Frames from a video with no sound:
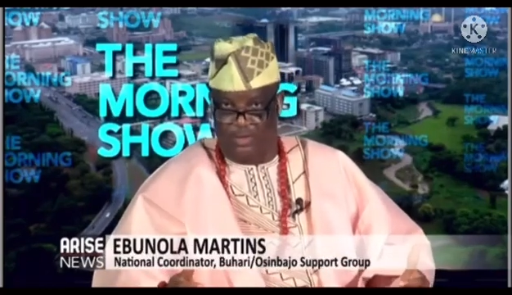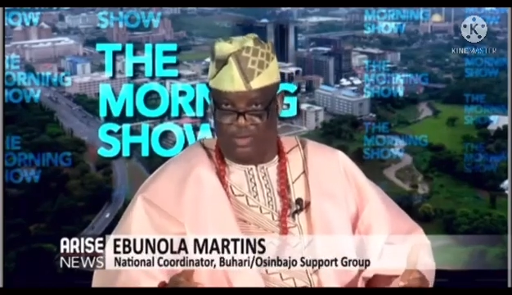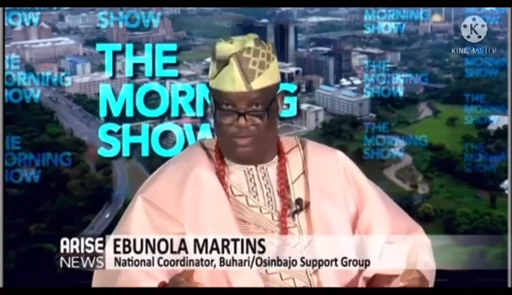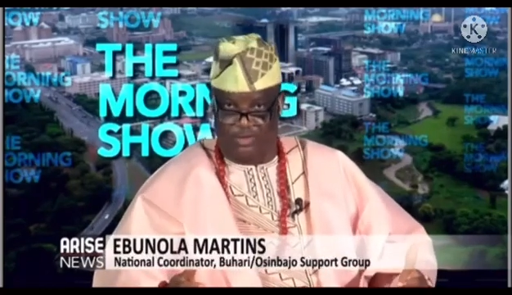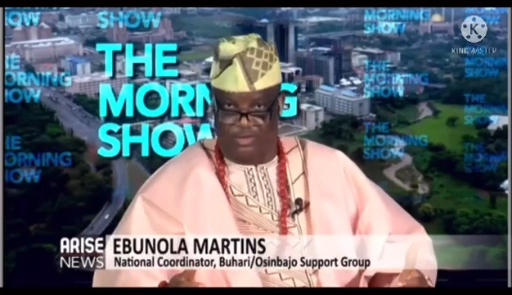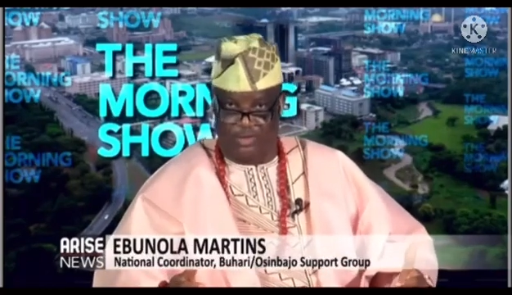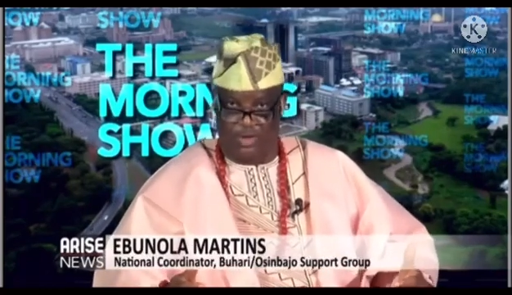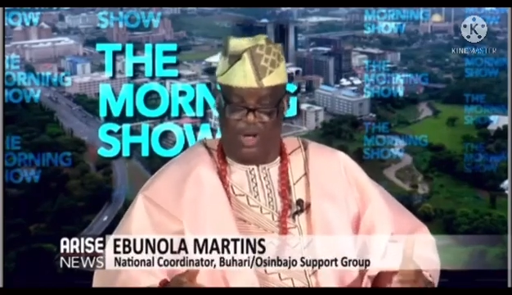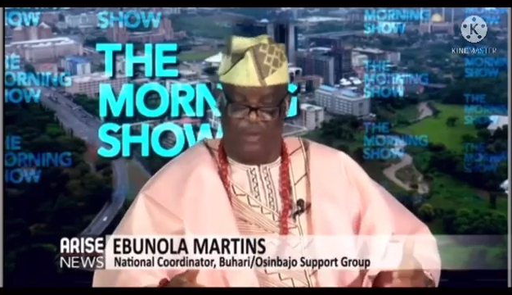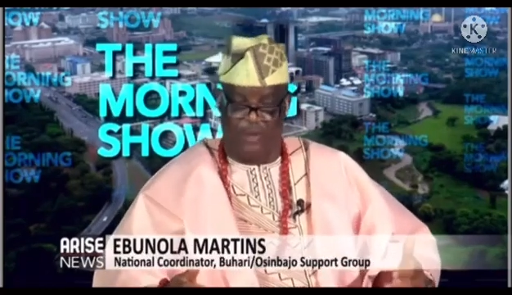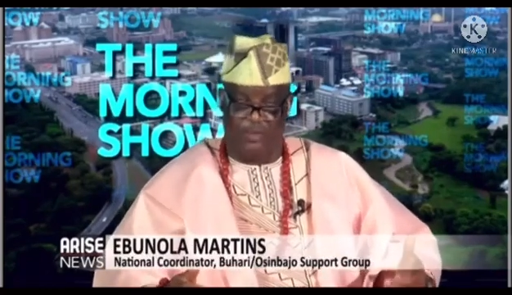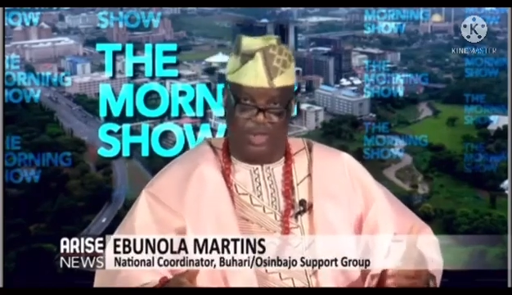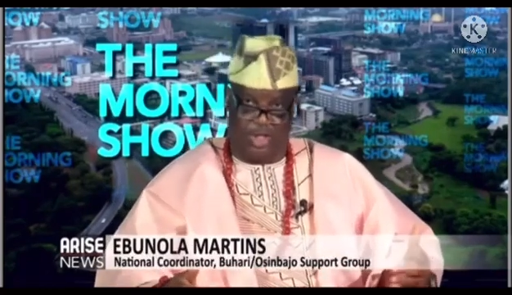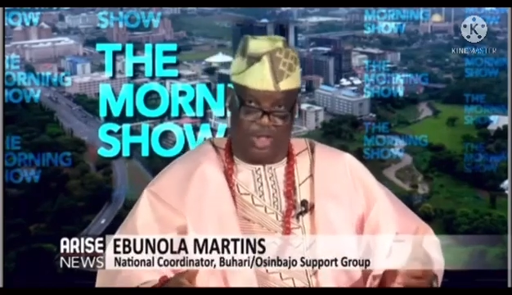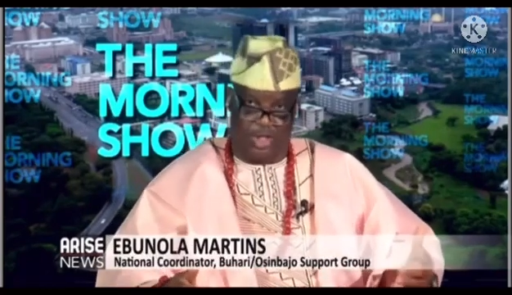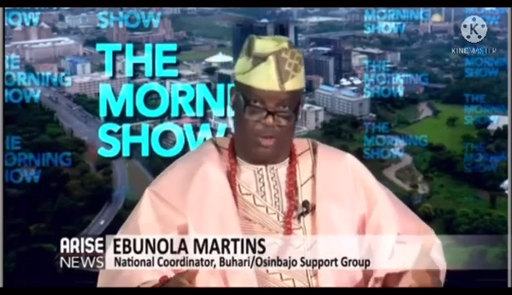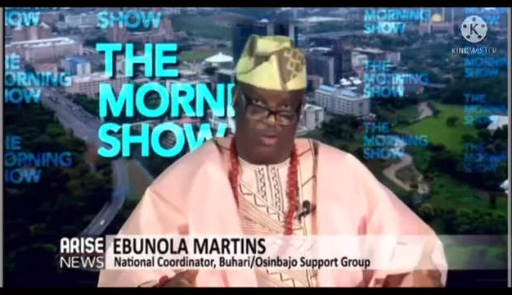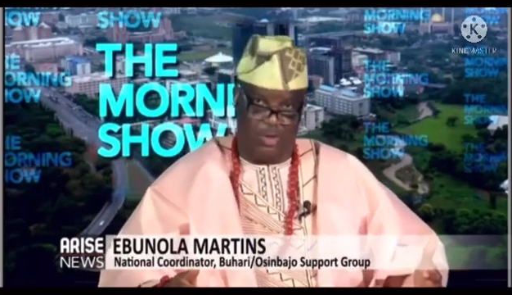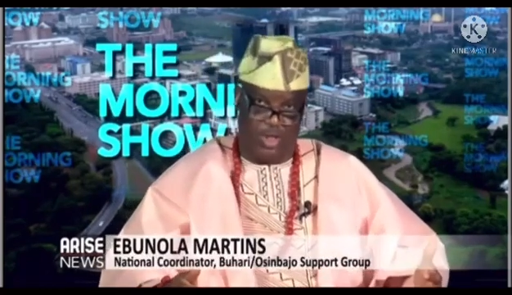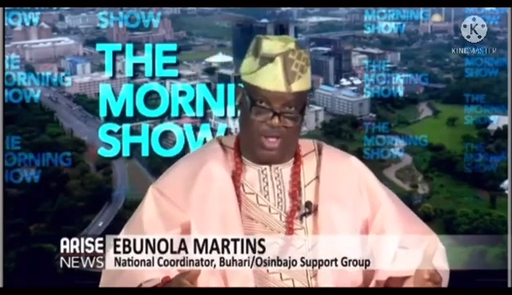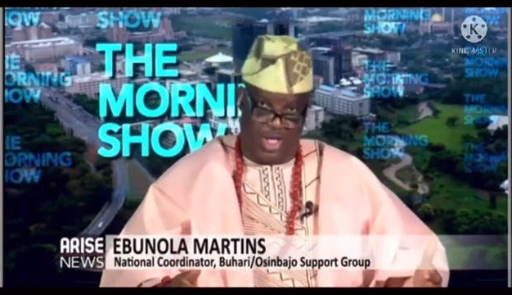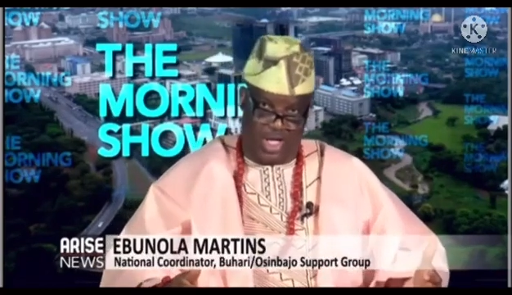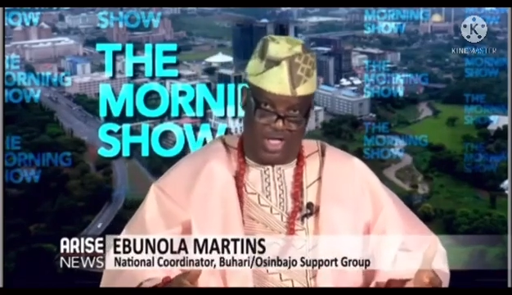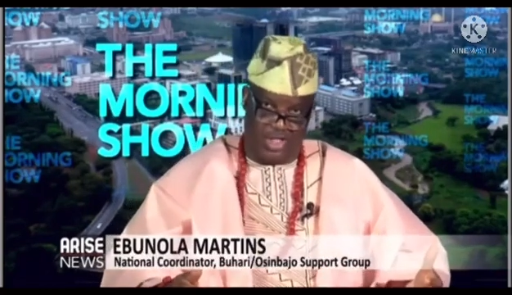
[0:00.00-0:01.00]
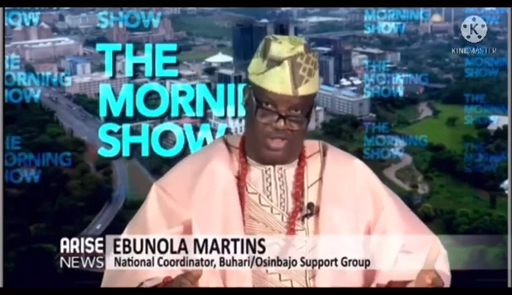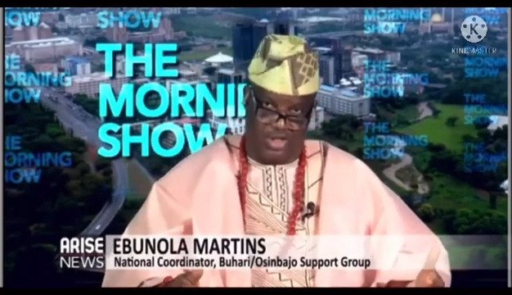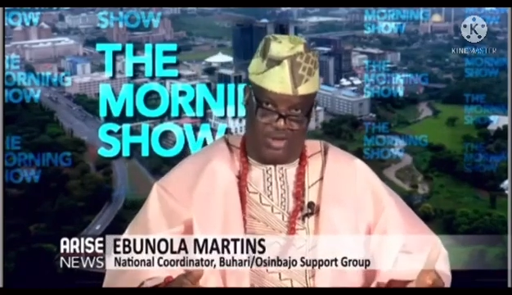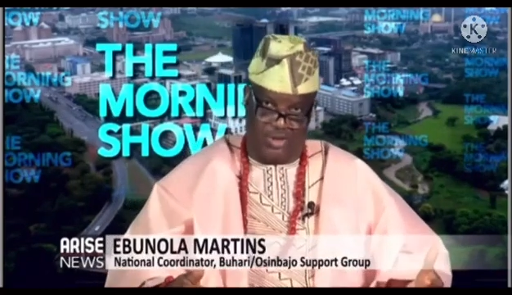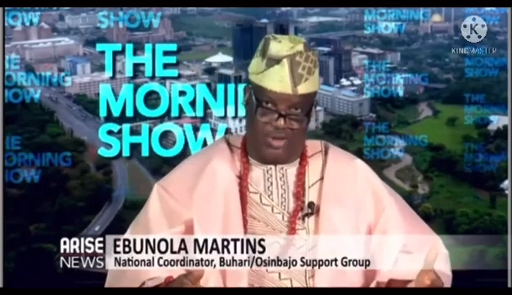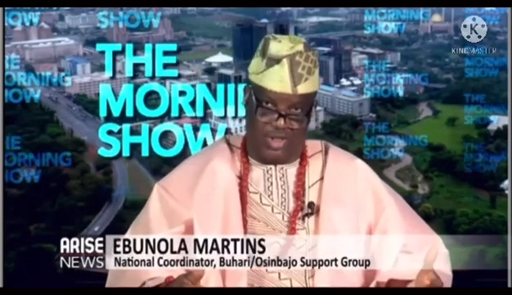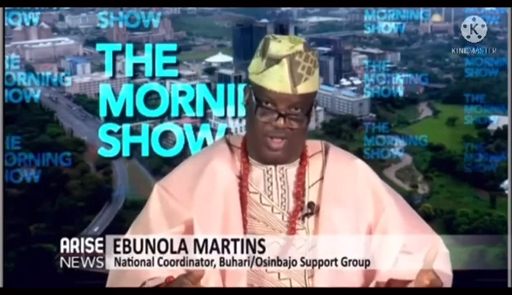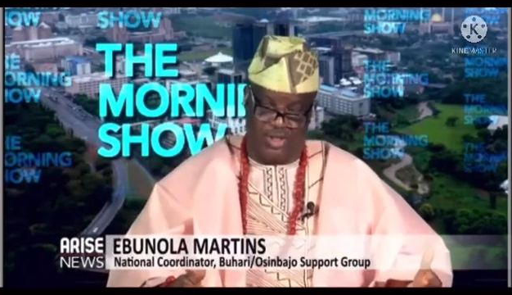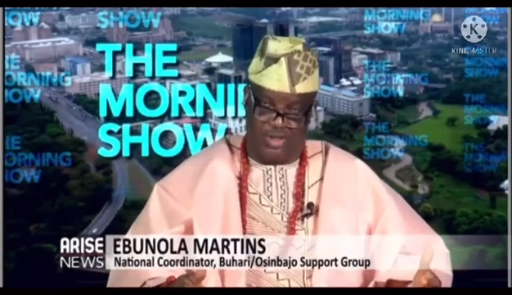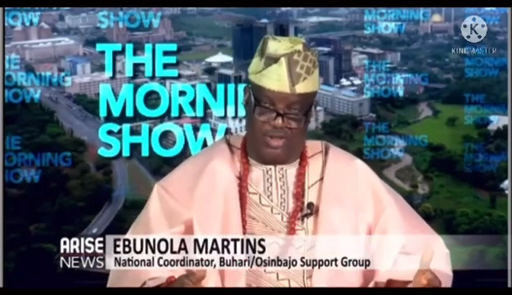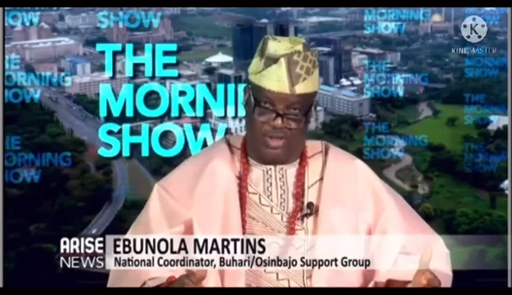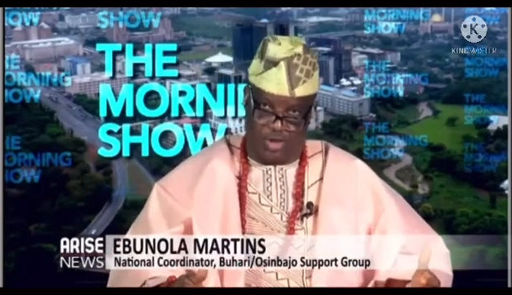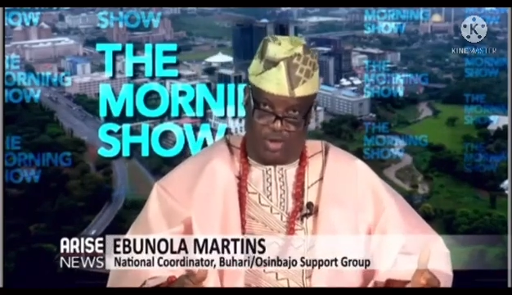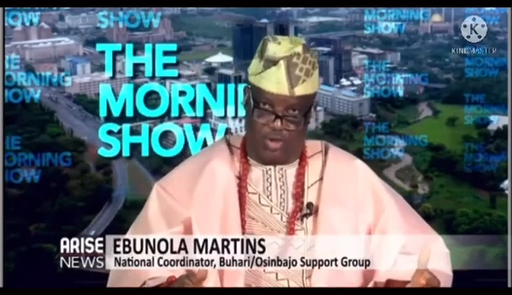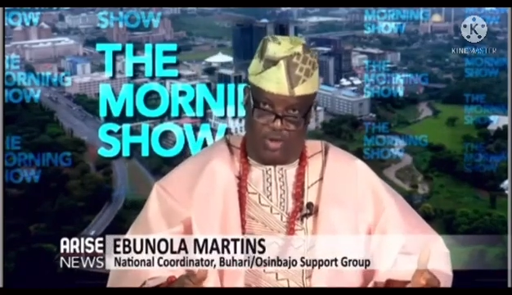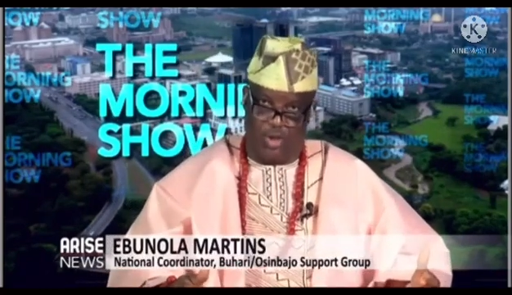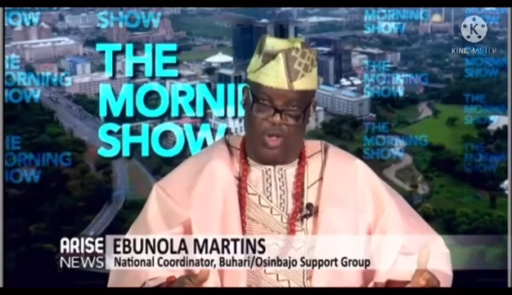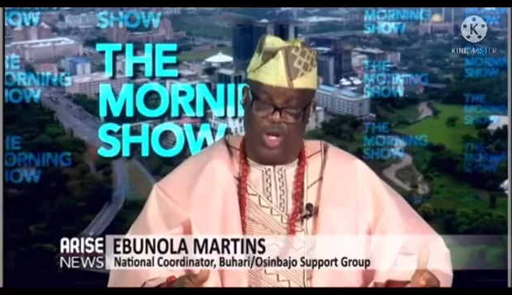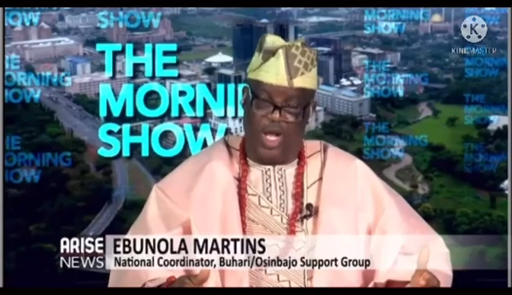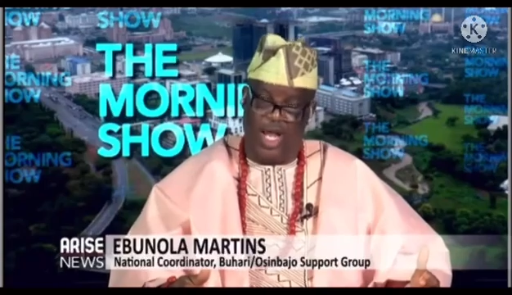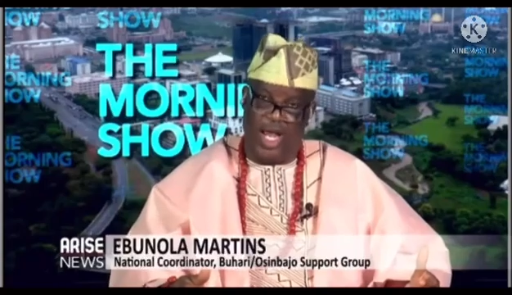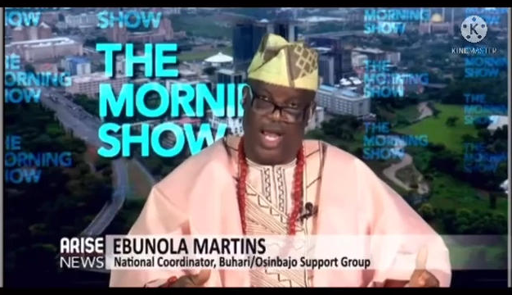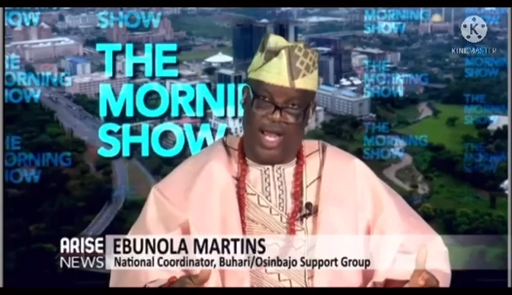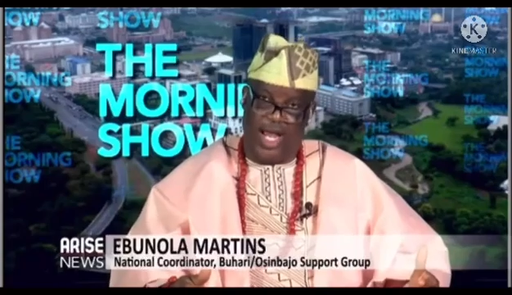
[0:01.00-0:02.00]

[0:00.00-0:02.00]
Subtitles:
before I become a Nigerian. So